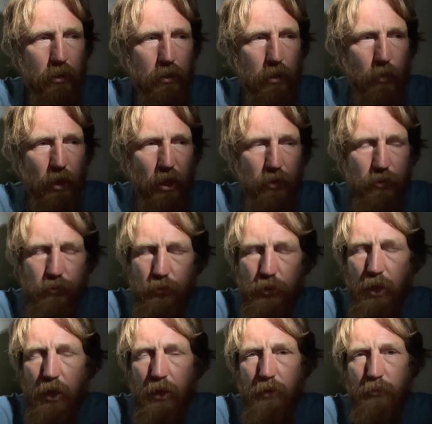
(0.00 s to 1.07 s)
about
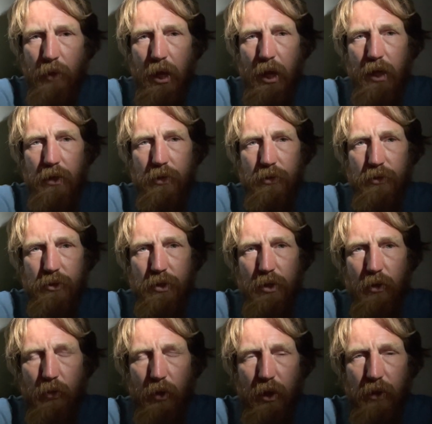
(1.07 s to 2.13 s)
300 miles
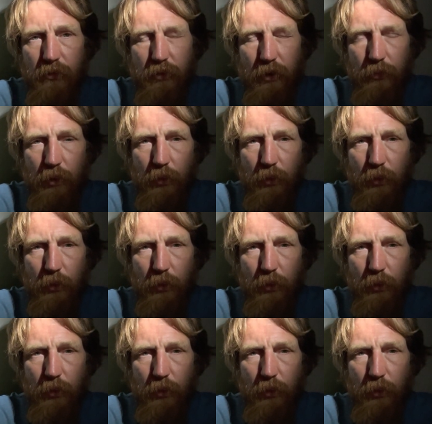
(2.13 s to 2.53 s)
away from